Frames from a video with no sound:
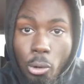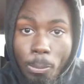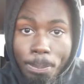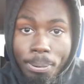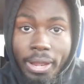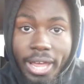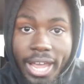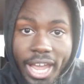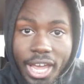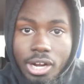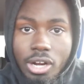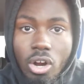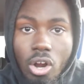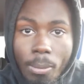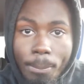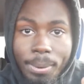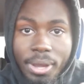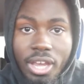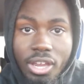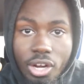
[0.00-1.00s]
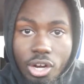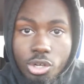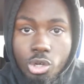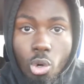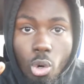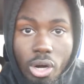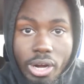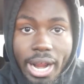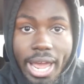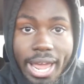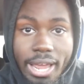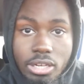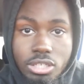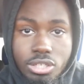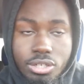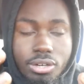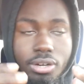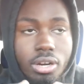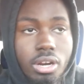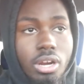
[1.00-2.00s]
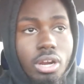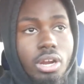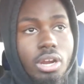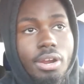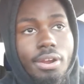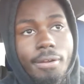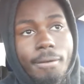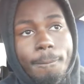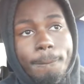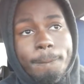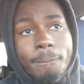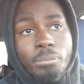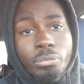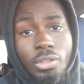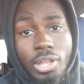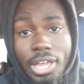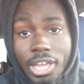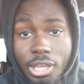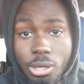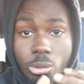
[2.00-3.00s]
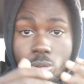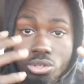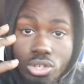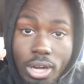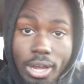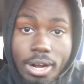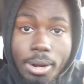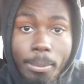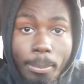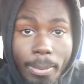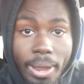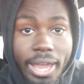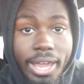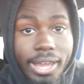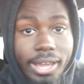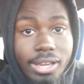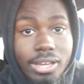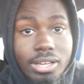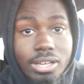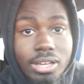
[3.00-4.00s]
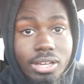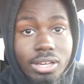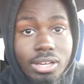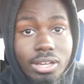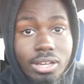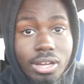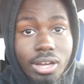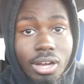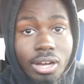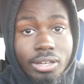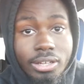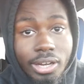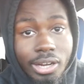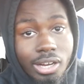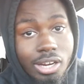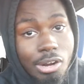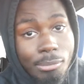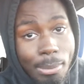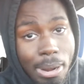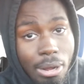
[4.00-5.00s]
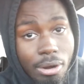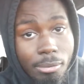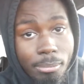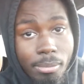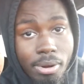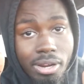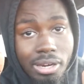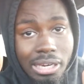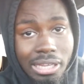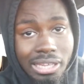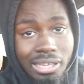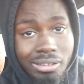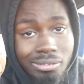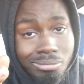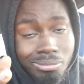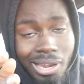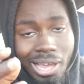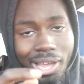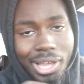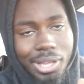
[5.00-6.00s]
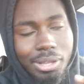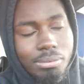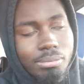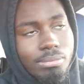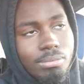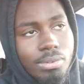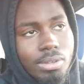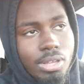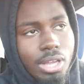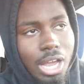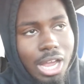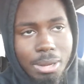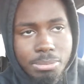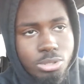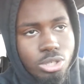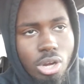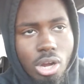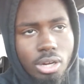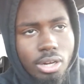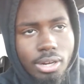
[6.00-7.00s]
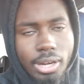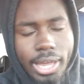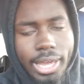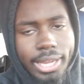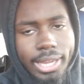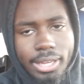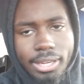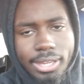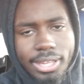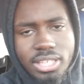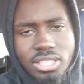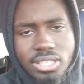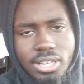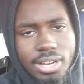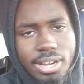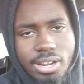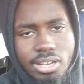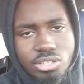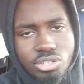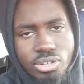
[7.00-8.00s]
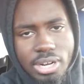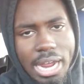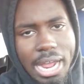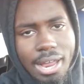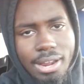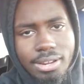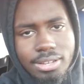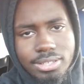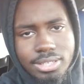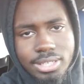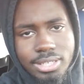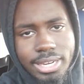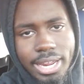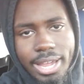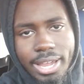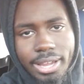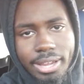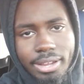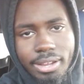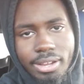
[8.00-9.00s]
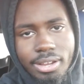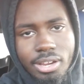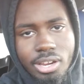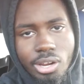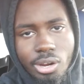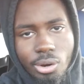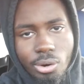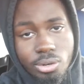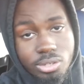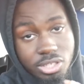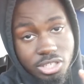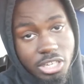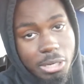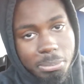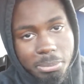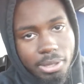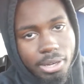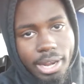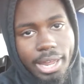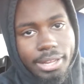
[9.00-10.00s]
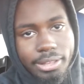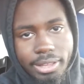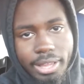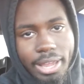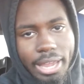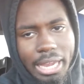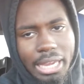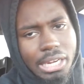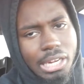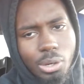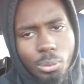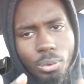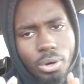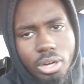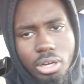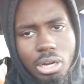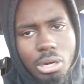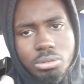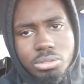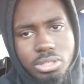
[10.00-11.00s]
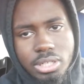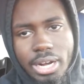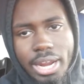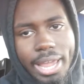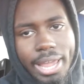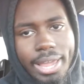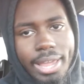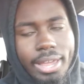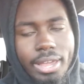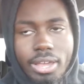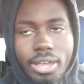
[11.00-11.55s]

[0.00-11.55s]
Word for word: you plan on being a door dasher, and you are trying to make a good amount of money, like I'm talking like at least a hundred dollars a day or something like that, anywhere close to that.